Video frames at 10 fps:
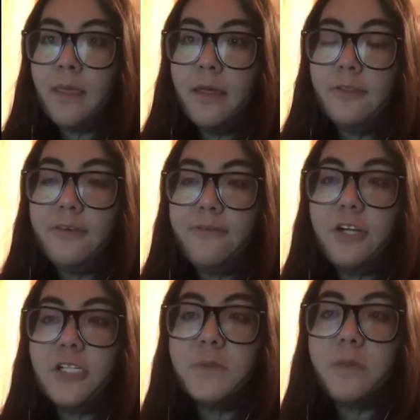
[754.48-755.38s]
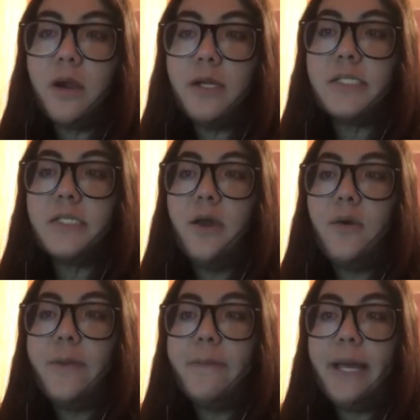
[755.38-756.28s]
The first part
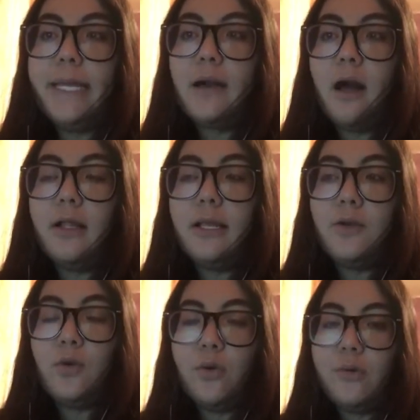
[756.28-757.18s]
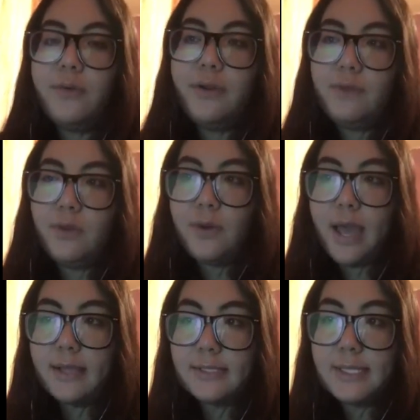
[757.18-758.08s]
we might call an oral review
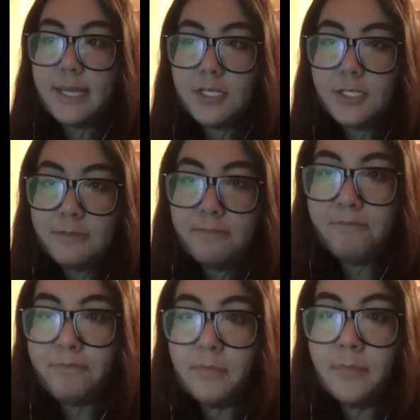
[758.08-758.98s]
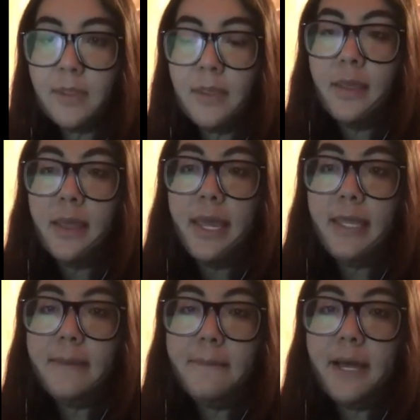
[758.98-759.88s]
section.
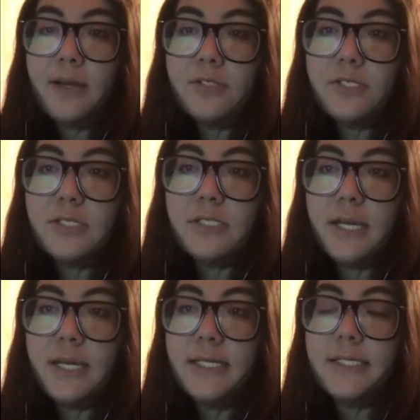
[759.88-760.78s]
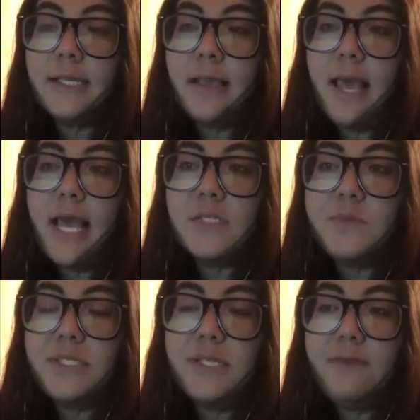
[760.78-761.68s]
In the macro studies, a
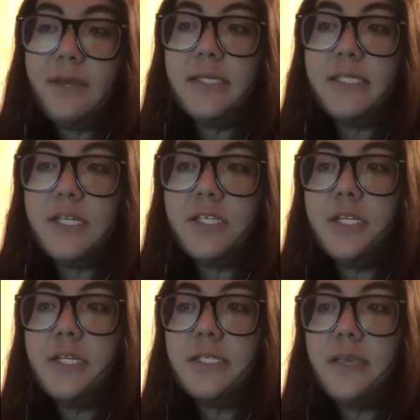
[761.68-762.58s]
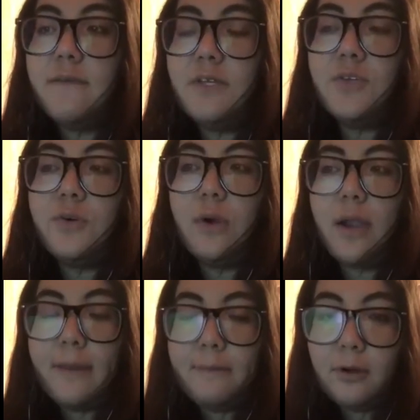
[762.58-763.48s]
specific attention is given to
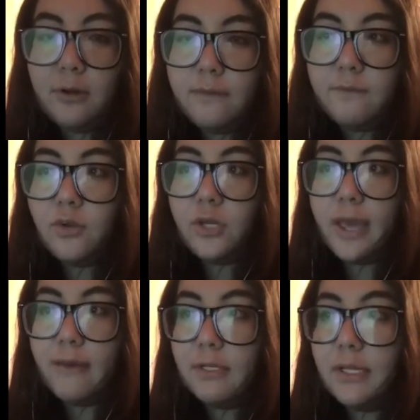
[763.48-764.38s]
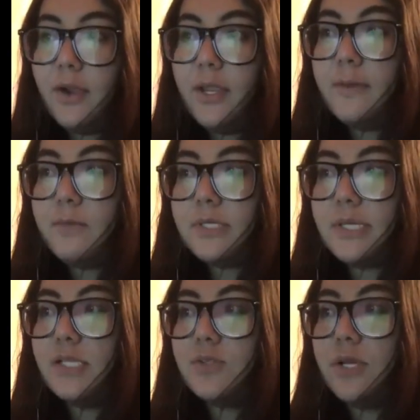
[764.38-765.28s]
grammar, vocabulary, and
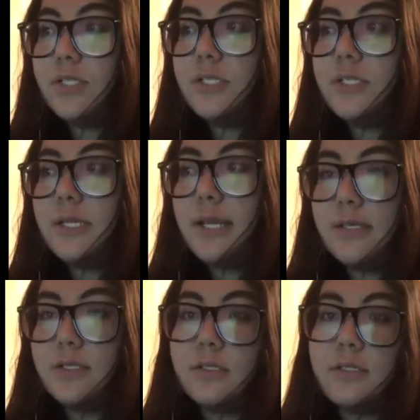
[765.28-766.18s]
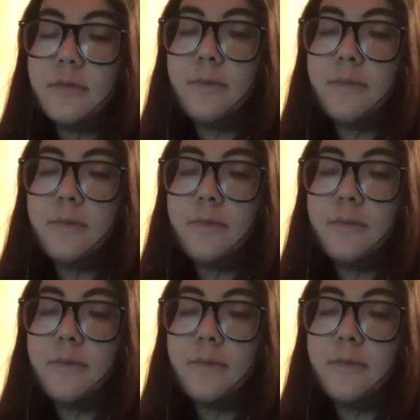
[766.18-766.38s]
precise questions and answers.